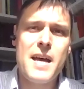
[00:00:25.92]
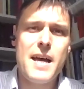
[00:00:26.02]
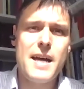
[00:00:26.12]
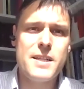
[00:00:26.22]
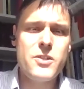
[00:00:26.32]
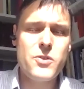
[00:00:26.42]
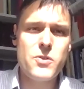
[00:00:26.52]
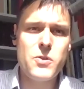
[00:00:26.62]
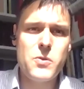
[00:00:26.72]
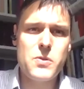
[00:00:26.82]
and
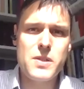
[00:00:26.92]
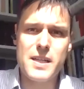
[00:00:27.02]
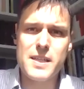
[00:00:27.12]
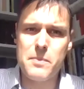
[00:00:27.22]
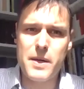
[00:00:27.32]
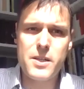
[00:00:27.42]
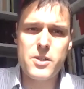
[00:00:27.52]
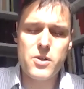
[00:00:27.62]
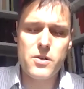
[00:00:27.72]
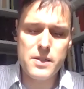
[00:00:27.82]
introduced as a
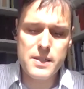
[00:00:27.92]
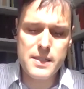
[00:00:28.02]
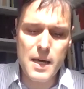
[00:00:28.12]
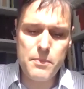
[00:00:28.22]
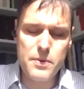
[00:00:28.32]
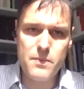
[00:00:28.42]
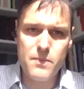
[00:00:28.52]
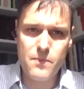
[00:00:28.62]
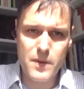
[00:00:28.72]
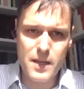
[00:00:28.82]
major step
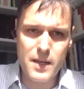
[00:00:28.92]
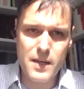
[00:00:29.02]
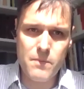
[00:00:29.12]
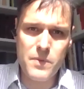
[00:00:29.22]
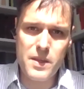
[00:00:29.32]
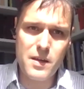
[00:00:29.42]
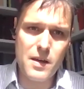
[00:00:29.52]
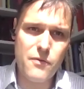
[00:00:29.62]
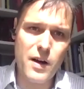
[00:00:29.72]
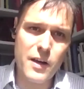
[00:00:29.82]

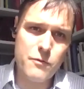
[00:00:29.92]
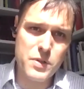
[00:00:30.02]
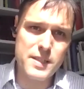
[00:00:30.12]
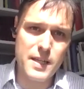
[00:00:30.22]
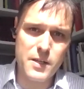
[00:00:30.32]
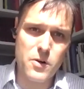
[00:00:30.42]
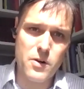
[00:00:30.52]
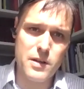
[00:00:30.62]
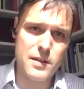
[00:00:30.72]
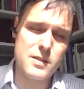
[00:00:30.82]
the 5%
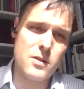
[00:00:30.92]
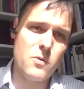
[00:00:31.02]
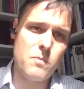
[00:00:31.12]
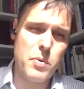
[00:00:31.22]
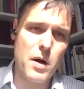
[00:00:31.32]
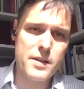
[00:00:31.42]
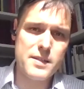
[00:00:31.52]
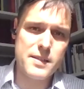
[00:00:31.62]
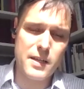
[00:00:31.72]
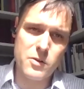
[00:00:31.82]
hurdle. So parties
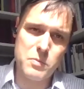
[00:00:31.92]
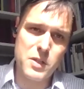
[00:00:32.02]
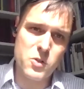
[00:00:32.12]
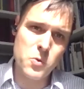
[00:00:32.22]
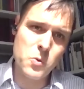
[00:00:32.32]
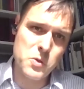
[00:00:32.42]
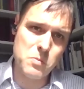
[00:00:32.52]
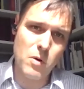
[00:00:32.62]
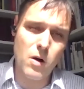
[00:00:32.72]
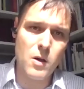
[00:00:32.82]
cannot be too
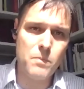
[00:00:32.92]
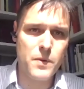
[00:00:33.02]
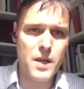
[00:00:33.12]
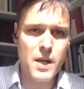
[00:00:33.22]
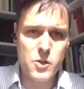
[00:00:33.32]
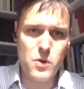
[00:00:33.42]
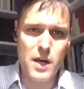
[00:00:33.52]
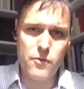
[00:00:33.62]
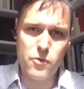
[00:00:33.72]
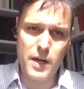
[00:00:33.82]
small to
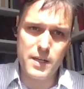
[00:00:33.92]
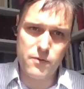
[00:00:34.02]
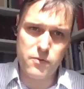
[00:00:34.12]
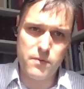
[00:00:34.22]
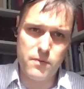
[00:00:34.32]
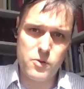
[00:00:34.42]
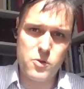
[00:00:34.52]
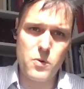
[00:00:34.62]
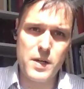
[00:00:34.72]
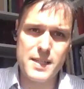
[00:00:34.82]
have a right
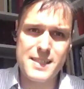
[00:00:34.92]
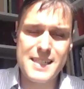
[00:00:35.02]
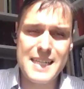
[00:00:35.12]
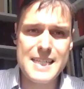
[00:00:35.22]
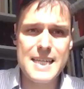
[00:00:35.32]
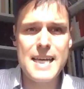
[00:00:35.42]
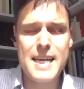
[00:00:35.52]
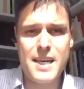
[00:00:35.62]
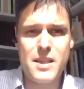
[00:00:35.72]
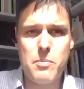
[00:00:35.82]
to a seat
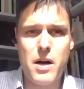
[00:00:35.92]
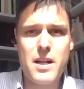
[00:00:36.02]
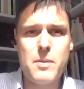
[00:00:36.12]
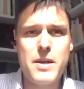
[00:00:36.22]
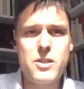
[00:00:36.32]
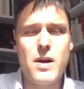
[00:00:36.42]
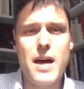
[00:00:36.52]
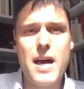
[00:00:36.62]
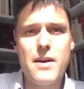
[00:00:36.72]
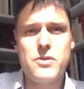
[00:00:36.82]
in the parliament. You
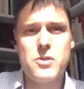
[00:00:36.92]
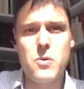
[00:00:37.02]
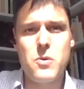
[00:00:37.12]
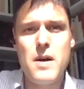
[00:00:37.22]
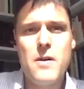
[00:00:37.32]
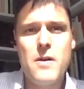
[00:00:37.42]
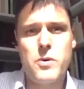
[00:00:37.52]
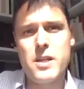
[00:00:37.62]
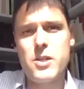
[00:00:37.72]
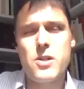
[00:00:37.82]
have to
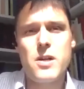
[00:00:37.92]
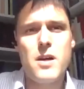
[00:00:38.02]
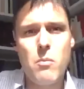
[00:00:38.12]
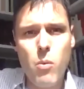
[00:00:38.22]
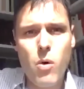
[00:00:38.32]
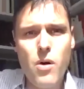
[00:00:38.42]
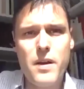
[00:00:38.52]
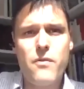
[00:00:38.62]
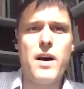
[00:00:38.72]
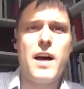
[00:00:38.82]
reach more
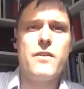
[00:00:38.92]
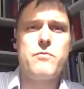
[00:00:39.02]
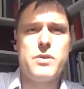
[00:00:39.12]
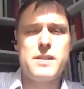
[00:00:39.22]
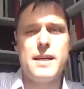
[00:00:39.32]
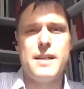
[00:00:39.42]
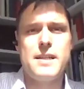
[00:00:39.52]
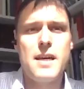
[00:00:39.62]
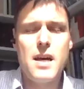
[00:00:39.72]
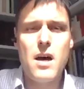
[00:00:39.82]
than 5%
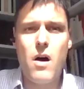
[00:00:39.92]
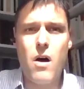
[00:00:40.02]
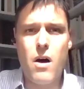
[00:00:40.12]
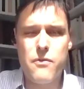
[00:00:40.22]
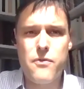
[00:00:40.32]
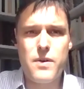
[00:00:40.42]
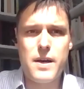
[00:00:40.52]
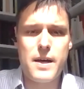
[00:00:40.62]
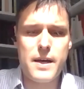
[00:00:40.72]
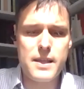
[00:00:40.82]
of
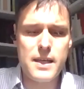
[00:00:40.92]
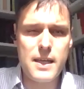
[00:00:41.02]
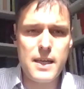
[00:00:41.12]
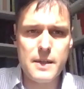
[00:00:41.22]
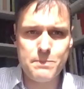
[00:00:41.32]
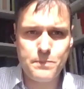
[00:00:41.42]
the